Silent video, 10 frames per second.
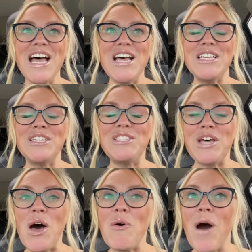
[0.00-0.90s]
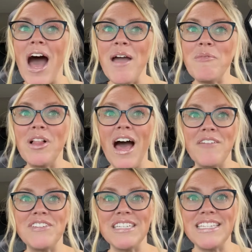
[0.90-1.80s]
So I will
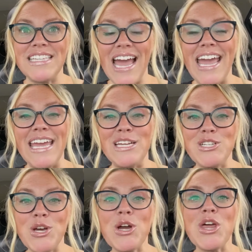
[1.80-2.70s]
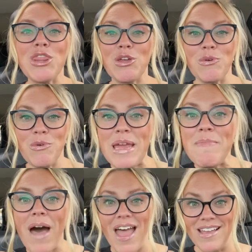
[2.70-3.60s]
have to say it took 3
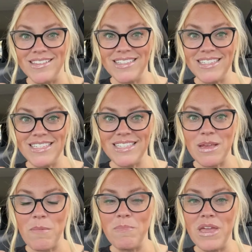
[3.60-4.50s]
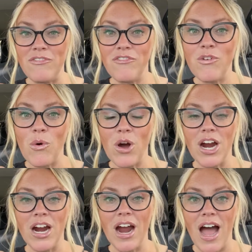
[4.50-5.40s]
months
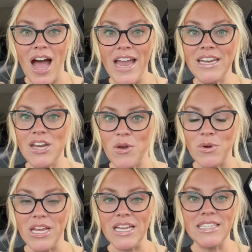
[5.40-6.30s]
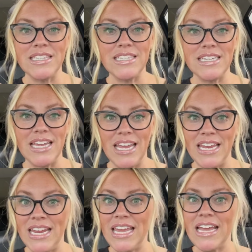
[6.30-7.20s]
before I noticed
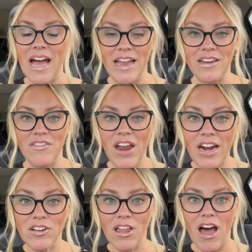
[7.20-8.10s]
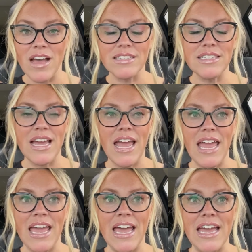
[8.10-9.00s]
any kind of hair loss.
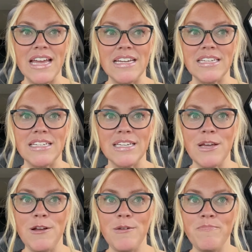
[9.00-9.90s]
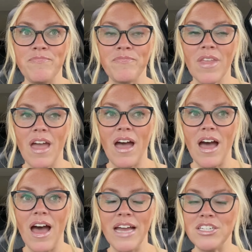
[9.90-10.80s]
And
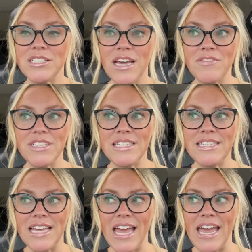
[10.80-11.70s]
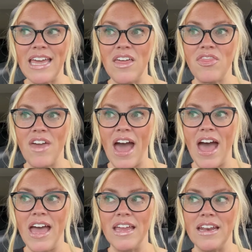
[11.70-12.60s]
I just have to say that